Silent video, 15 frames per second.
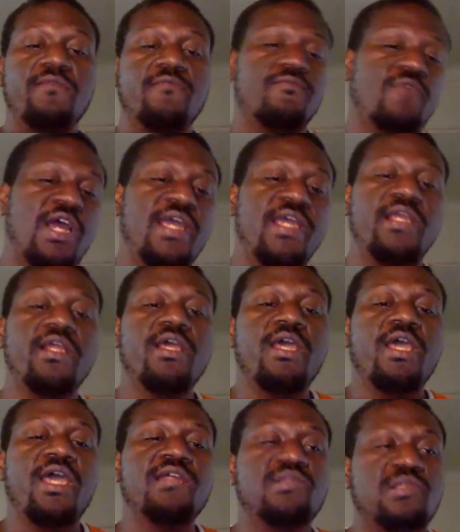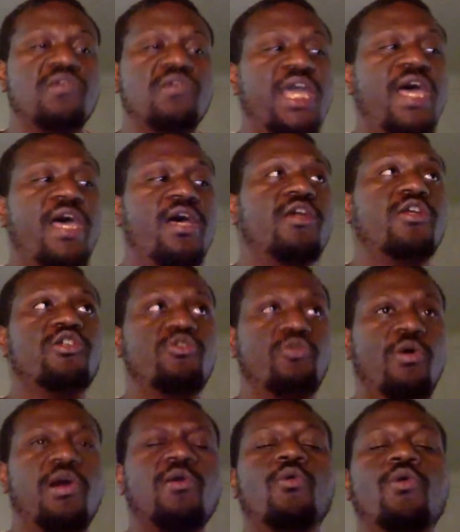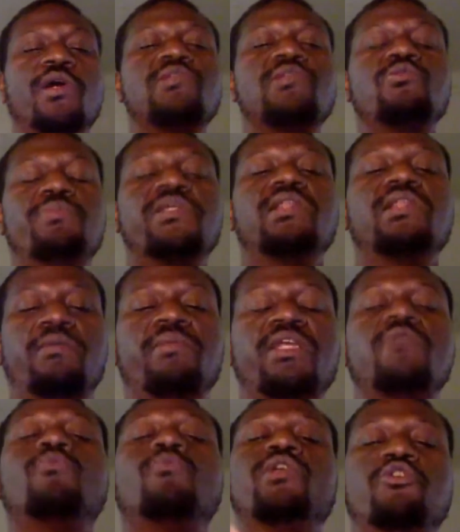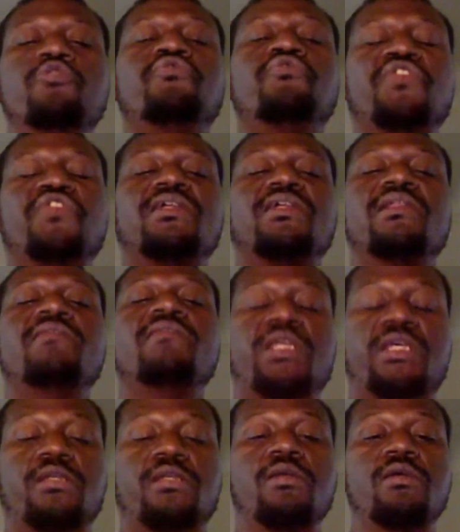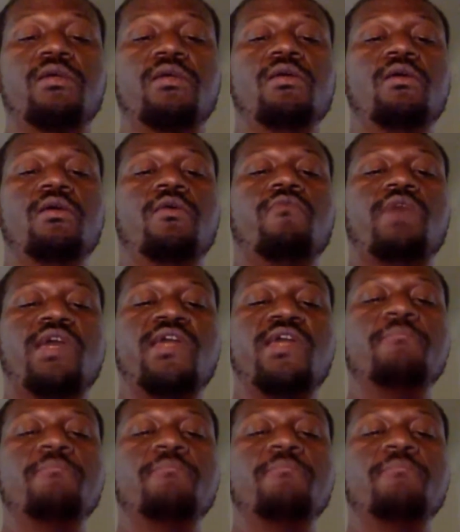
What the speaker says: right? And so, yeah, you are going to be limited when you think limited, right?